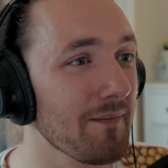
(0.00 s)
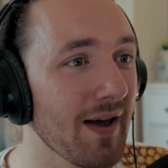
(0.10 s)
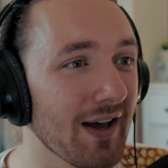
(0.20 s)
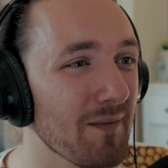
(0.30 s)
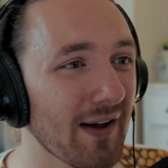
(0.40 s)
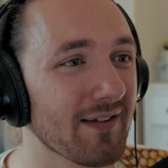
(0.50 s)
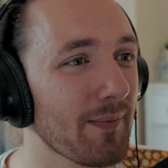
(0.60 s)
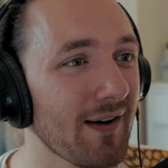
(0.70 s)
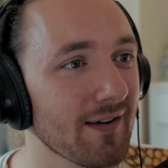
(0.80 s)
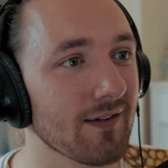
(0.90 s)
make it a better
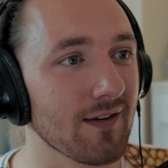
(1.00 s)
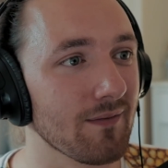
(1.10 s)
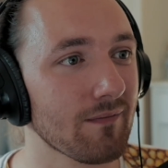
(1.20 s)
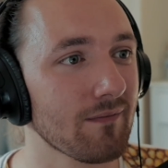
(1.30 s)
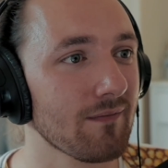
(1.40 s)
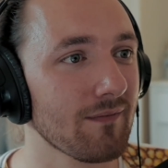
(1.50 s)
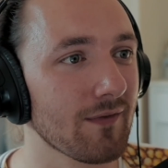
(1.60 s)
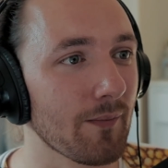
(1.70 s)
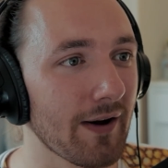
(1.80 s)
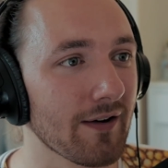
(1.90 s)
party
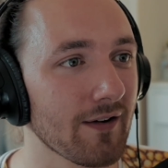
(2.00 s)
depending on